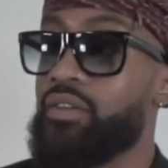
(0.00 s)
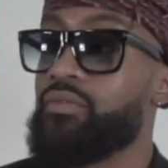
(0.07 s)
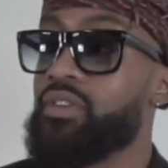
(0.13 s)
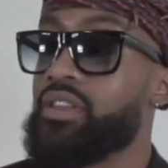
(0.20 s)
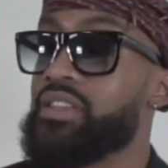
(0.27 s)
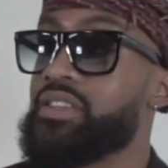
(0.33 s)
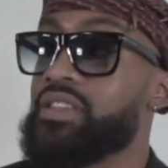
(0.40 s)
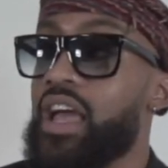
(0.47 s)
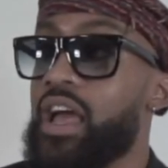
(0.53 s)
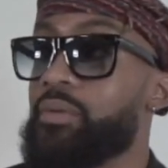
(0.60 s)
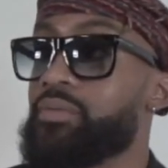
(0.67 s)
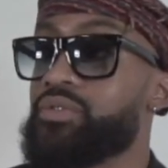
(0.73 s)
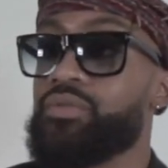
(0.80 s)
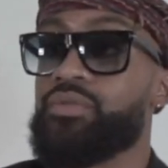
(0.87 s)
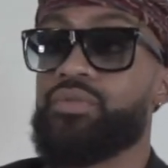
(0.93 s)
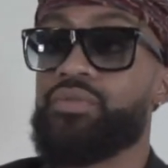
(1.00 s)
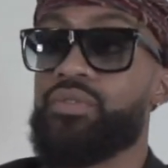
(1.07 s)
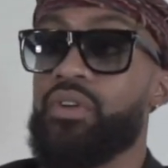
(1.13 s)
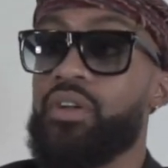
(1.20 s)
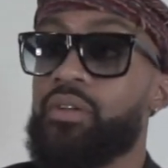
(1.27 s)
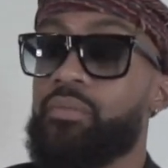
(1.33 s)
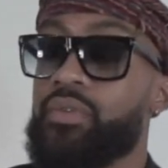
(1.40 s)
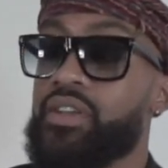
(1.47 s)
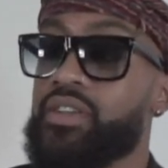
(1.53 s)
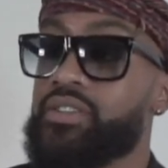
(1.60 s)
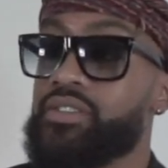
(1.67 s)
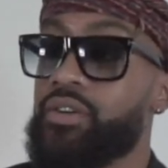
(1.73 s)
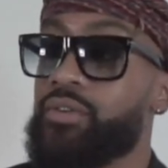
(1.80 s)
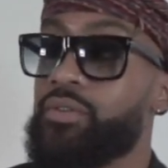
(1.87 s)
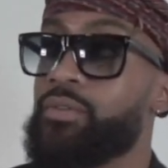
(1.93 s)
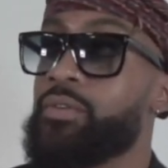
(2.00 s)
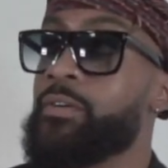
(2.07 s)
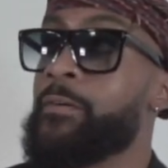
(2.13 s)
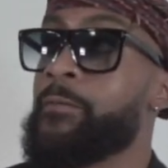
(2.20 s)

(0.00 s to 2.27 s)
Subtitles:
really snap too. You know what I mean? So